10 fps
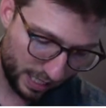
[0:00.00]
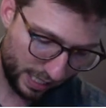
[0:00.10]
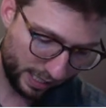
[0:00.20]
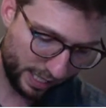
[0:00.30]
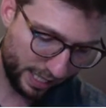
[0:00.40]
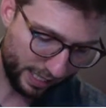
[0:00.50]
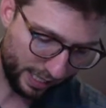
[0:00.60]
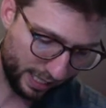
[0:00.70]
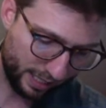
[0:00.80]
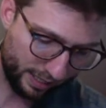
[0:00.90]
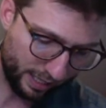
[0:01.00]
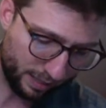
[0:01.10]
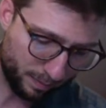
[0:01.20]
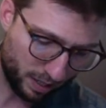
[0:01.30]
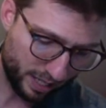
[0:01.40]
and then the other
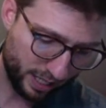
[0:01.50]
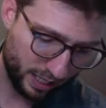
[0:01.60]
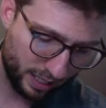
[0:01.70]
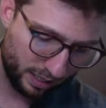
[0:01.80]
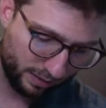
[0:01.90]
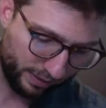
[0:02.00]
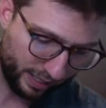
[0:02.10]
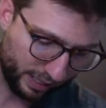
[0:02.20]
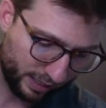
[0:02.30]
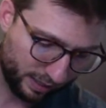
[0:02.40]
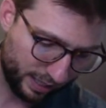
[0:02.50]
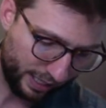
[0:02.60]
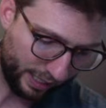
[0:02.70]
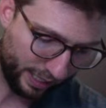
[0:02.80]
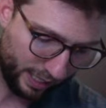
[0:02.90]
party files
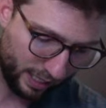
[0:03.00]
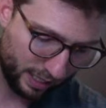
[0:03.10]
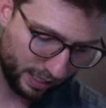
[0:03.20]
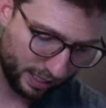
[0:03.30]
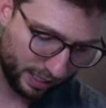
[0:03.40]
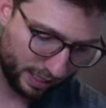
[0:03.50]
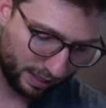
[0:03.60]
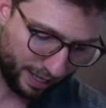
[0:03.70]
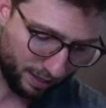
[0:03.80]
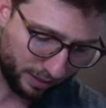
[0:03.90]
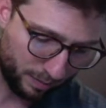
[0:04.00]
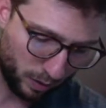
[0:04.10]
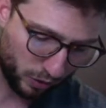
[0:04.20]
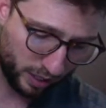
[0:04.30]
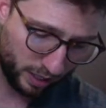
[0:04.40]
a counter
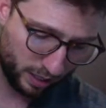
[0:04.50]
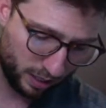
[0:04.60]
motion,